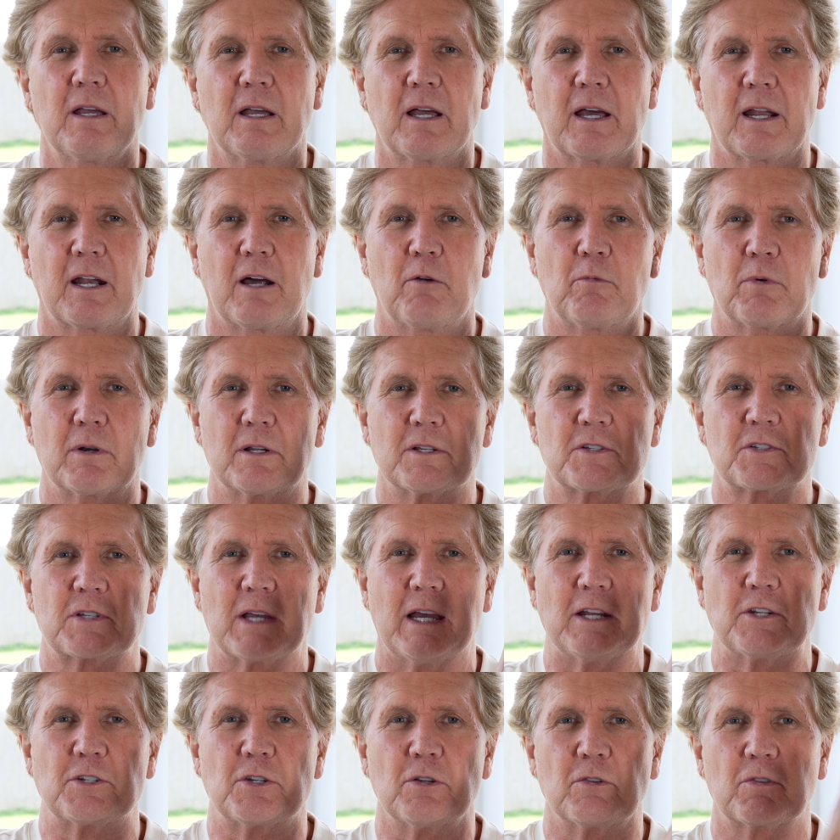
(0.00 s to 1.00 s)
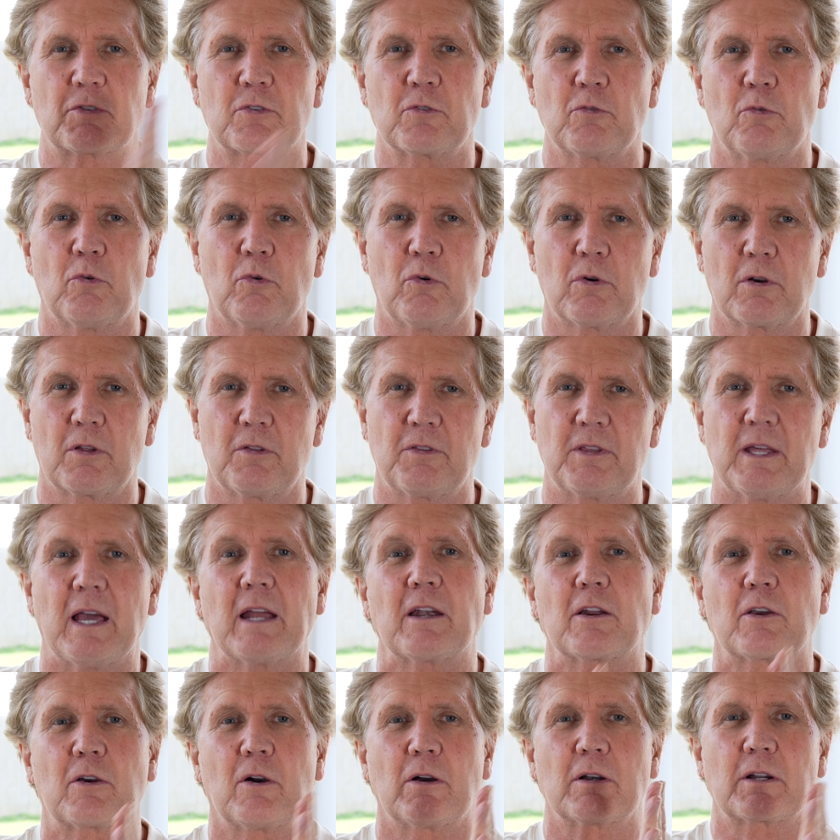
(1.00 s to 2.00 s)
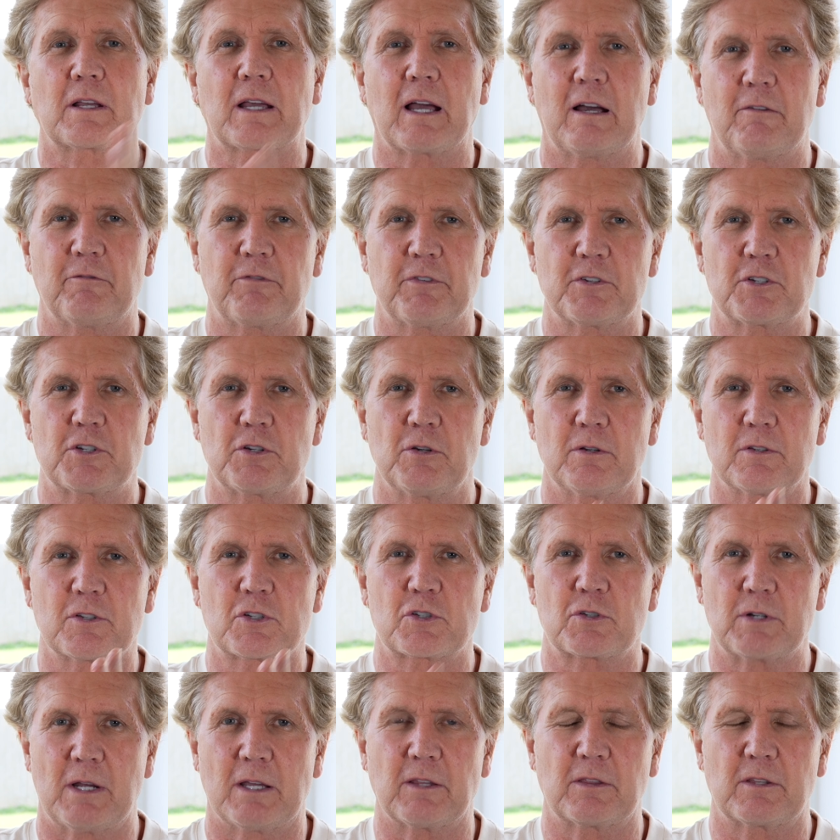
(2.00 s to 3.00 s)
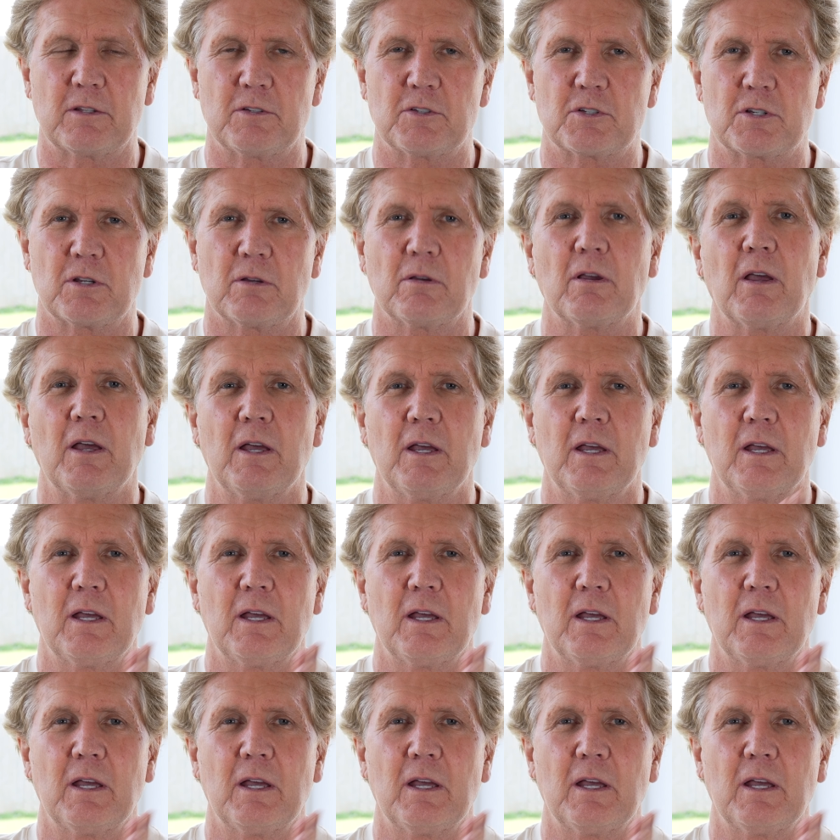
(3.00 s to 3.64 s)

And I want to say to you, through all of that, God comforts you and strengthens you,